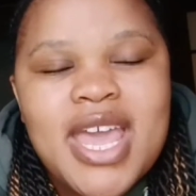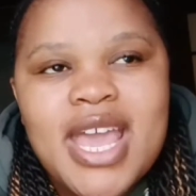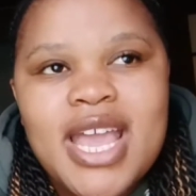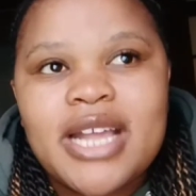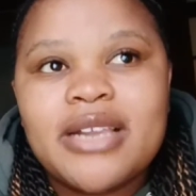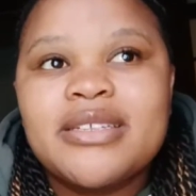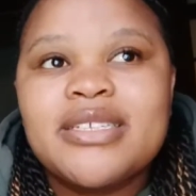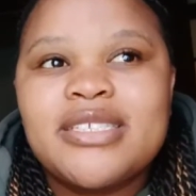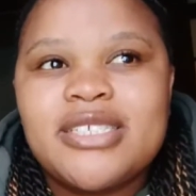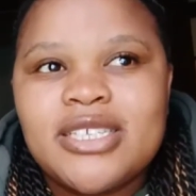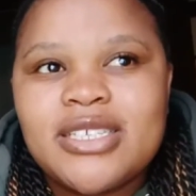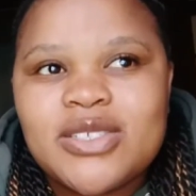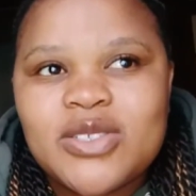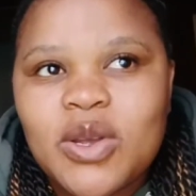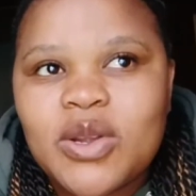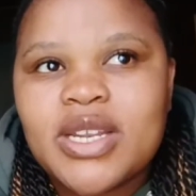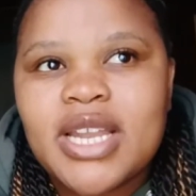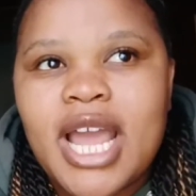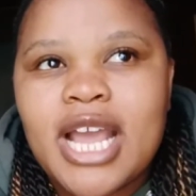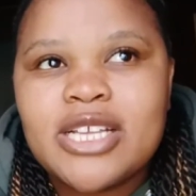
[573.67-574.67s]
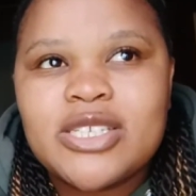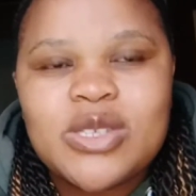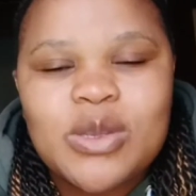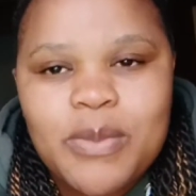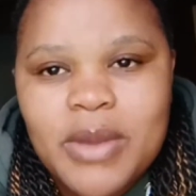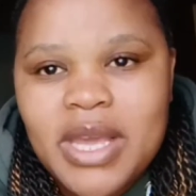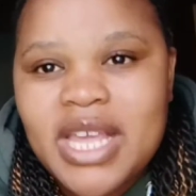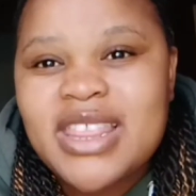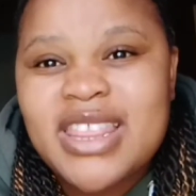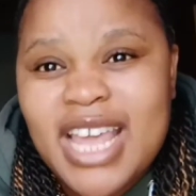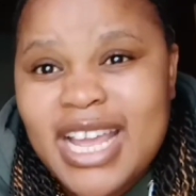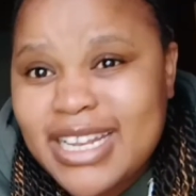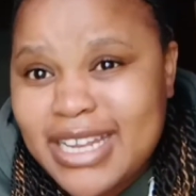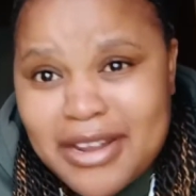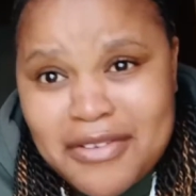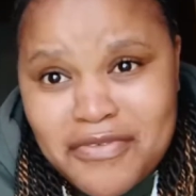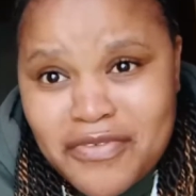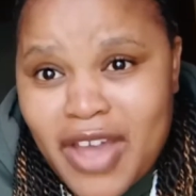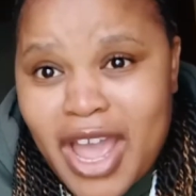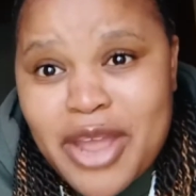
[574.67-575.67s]
It was just so nice to be in that
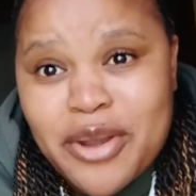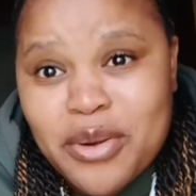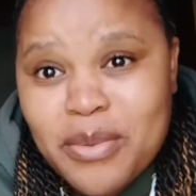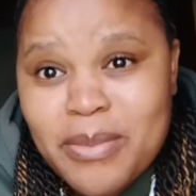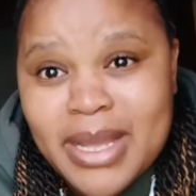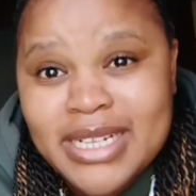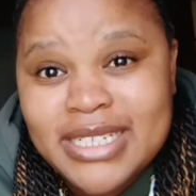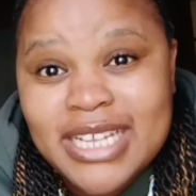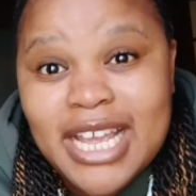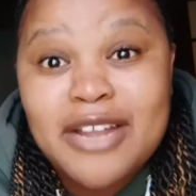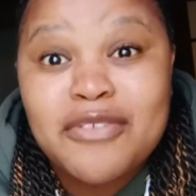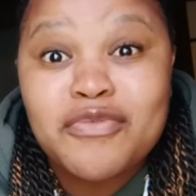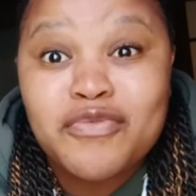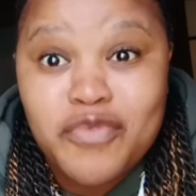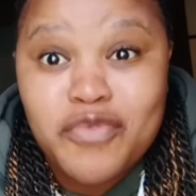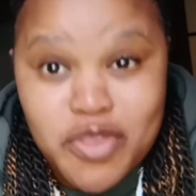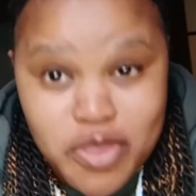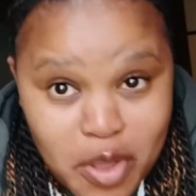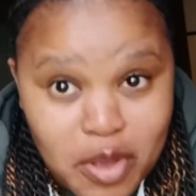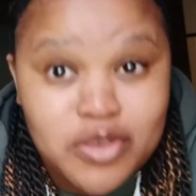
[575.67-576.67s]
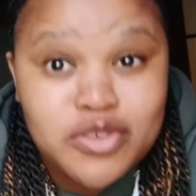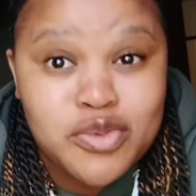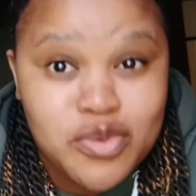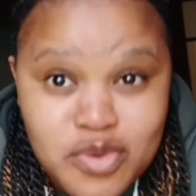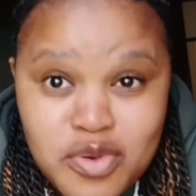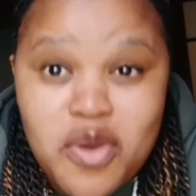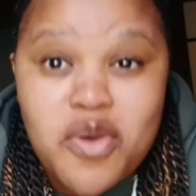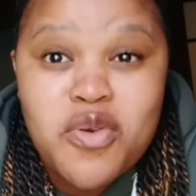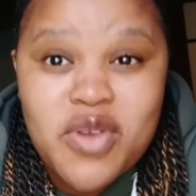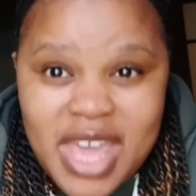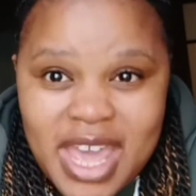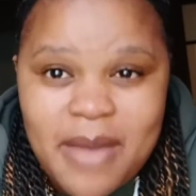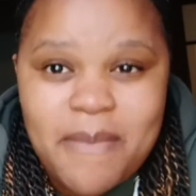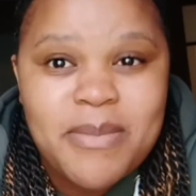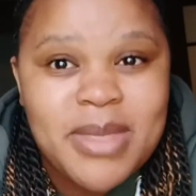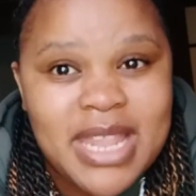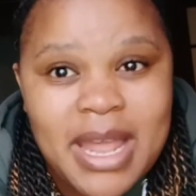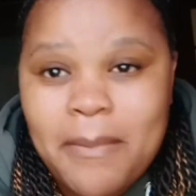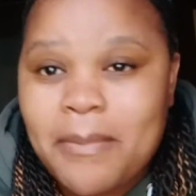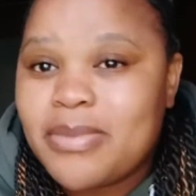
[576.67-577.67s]
environment. And for those who know
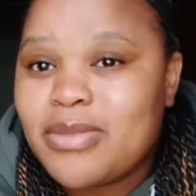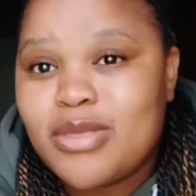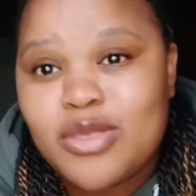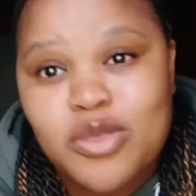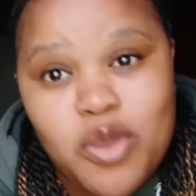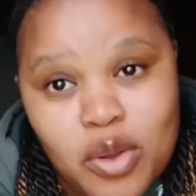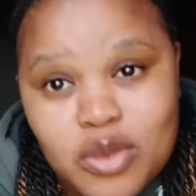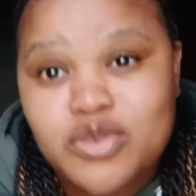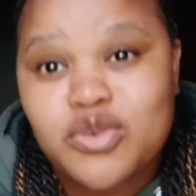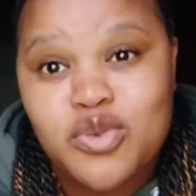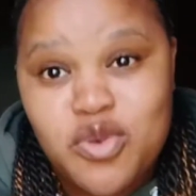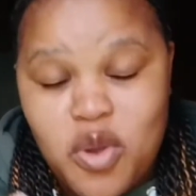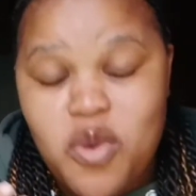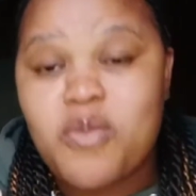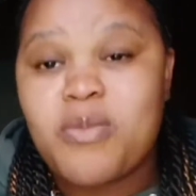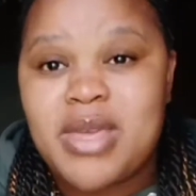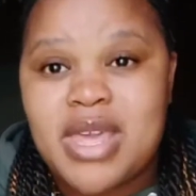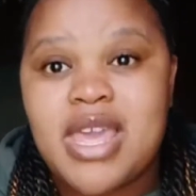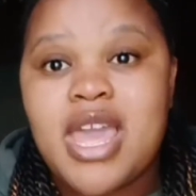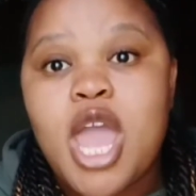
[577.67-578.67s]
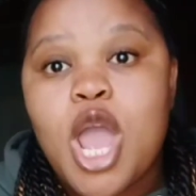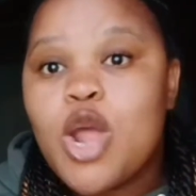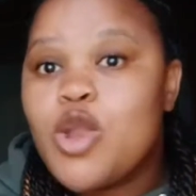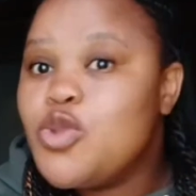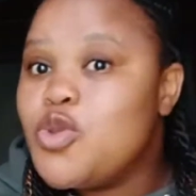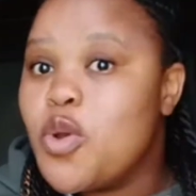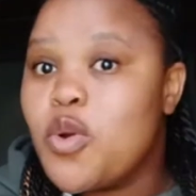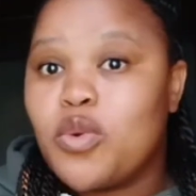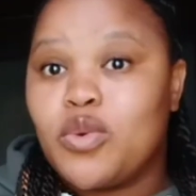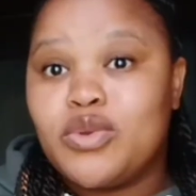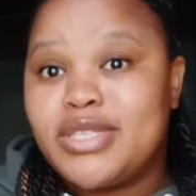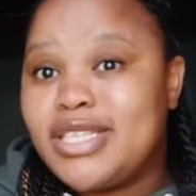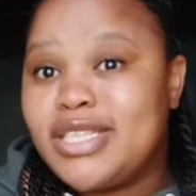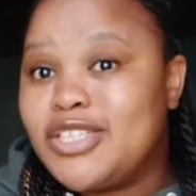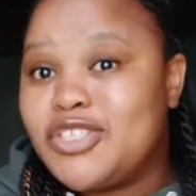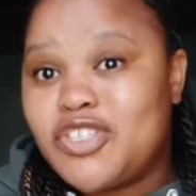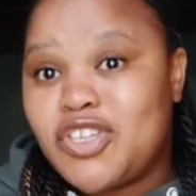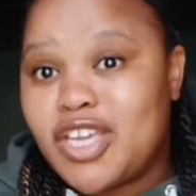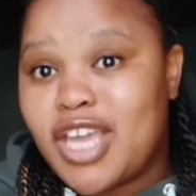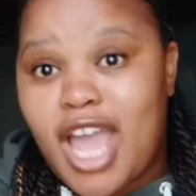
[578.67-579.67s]
game, those who know me know,
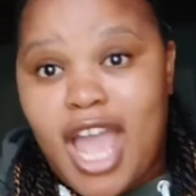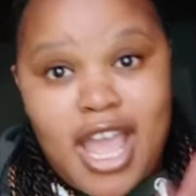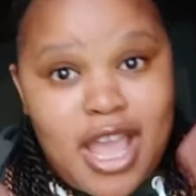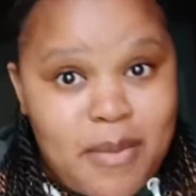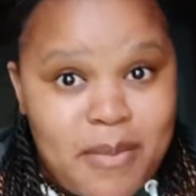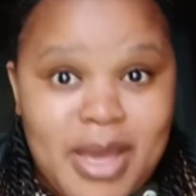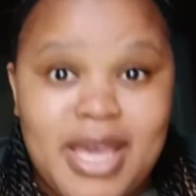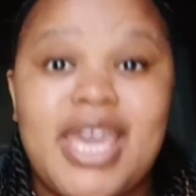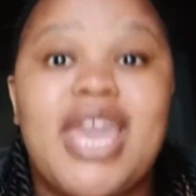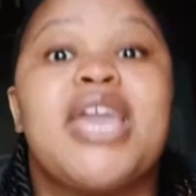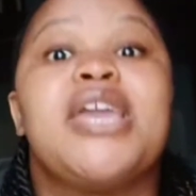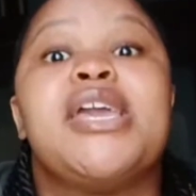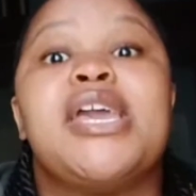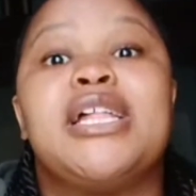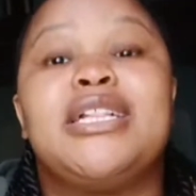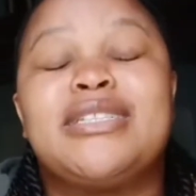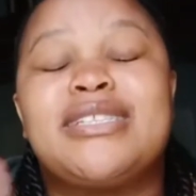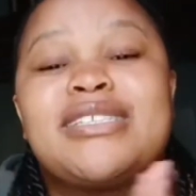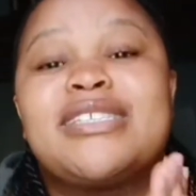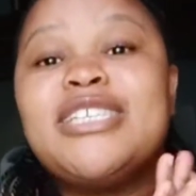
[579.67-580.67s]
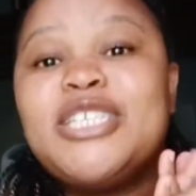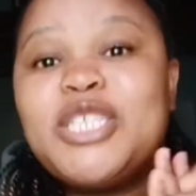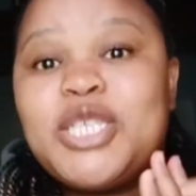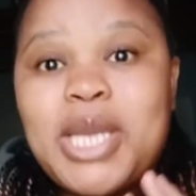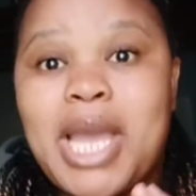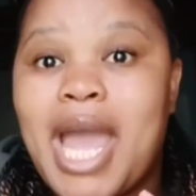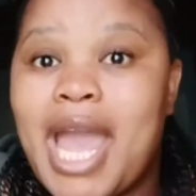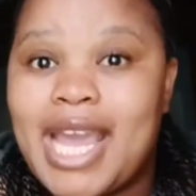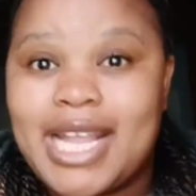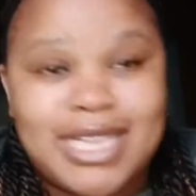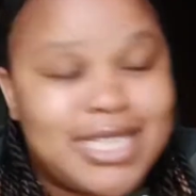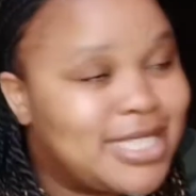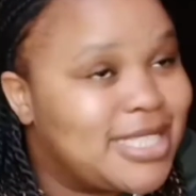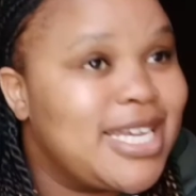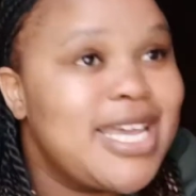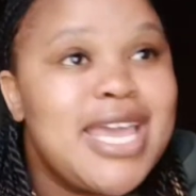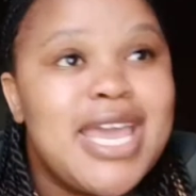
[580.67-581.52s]
Gutsinji, I am a KLC child.